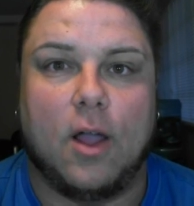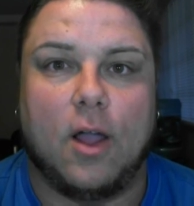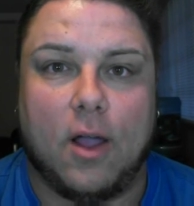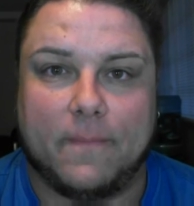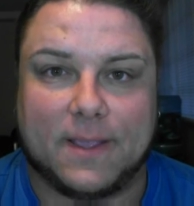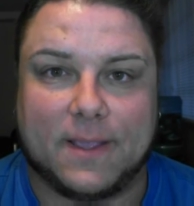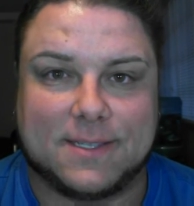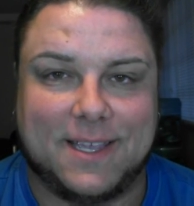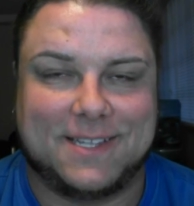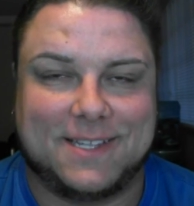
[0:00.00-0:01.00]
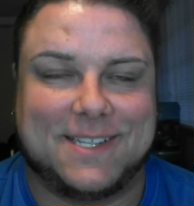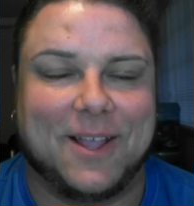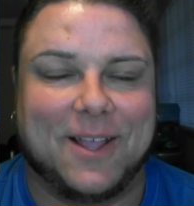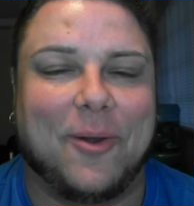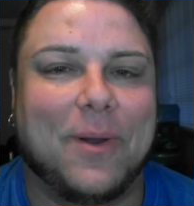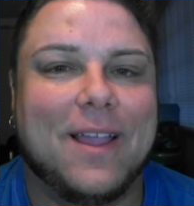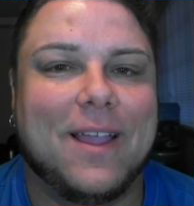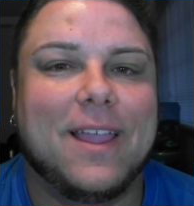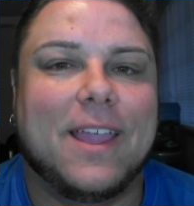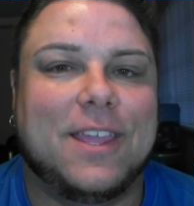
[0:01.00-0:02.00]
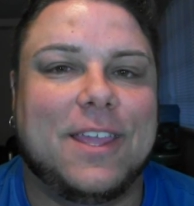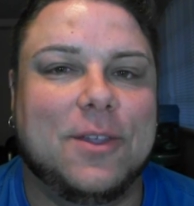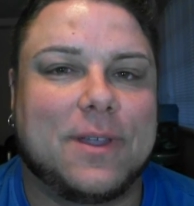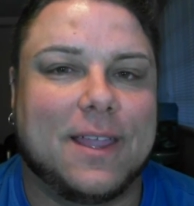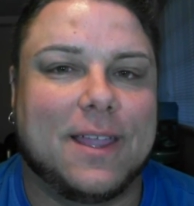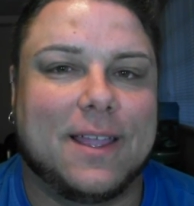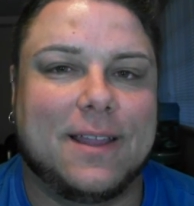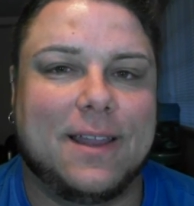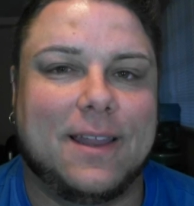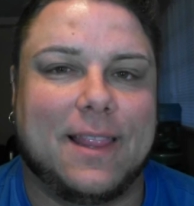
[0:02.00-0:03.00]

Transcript: obviously. So you can